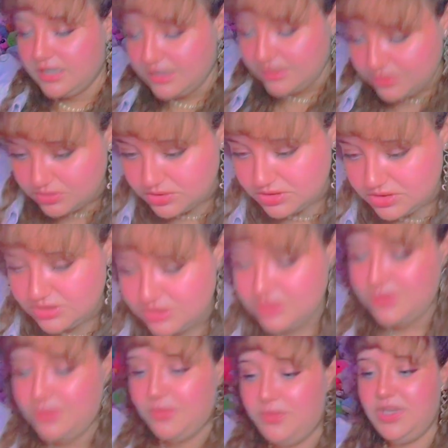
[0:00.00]

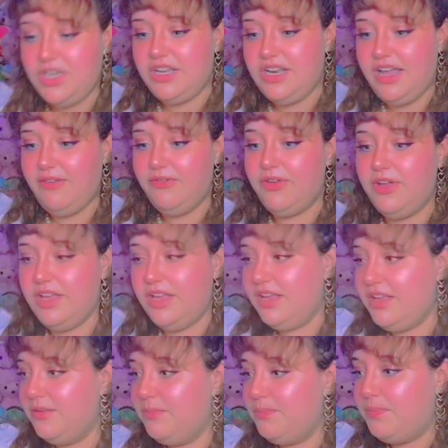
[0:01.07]
Oh, we could have
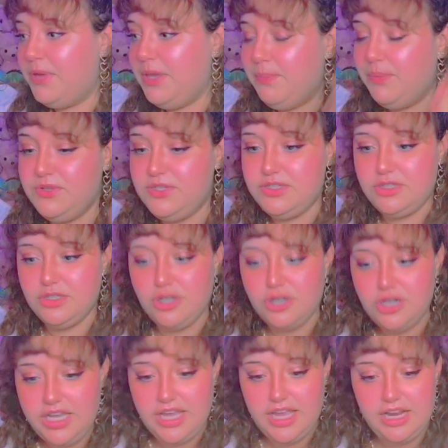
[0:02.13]
people just
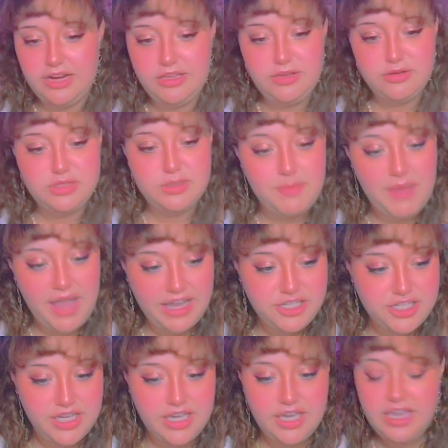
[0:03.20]
learning how to use
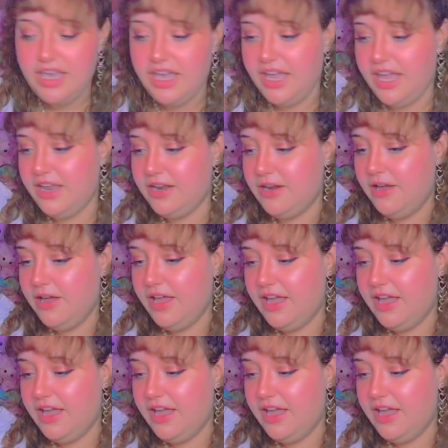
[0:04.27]
magic and